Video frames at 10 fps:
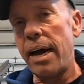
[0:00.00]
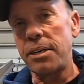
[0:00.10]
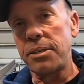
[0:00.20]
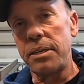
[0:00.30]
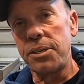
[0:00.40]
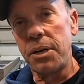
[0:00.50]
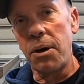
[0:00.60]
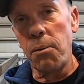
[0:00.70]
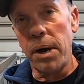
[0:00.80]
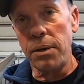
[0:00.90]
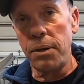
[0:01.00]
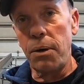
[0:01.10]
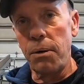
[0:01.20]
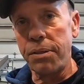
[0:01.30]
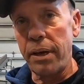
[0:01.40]
actually start welding the
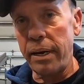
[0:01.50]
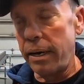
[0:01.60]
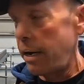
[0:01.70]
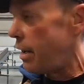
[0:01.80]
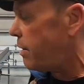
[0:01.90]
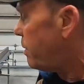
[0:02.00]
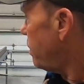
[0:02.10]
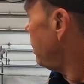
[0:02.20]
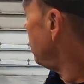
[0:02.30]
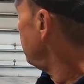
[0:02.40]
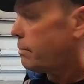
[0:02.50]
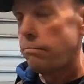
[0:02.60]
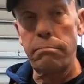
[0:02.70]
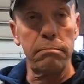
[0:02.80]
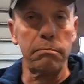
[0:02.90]
whole thing together.
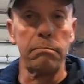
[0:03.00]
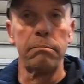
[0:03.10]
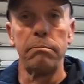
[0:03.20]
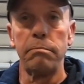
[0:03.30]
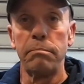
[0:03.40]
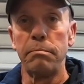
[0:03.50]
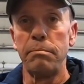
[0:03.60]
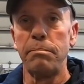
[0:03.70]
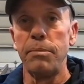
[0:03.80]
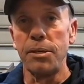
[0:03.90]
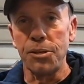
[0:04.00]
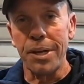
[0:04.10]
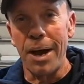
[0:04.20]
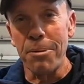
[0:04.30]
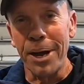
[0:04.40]
This is
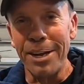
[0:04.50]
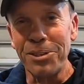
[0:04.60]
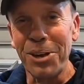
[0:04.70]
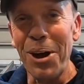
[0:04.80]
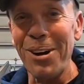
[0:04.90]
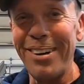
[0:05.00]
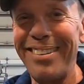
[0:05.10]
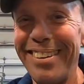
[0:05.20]
how we're getting started.